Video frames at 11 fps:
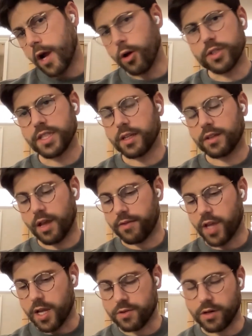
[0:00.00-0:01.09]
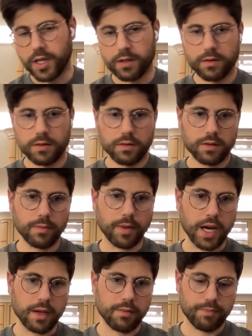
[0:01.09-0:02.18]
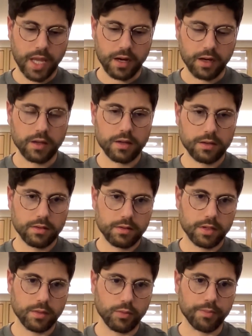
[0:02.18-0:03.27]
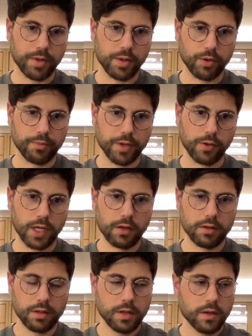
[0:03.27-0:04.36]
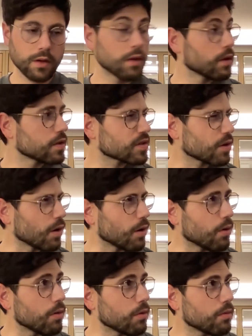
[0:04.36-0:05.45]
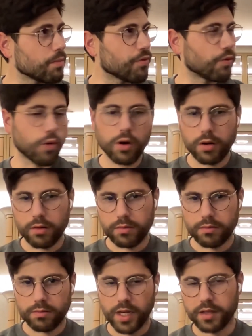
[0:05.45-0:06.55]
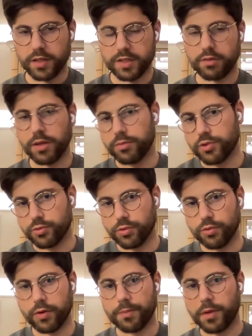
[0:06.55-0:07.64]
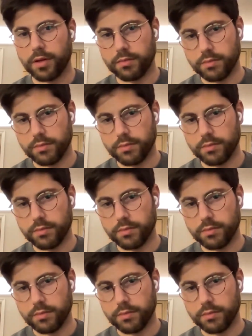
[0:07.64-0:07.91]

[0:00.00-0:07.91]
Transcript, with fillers: I always like to have cash on hand to buy panic and when people are puking. So before I, I certainly drew from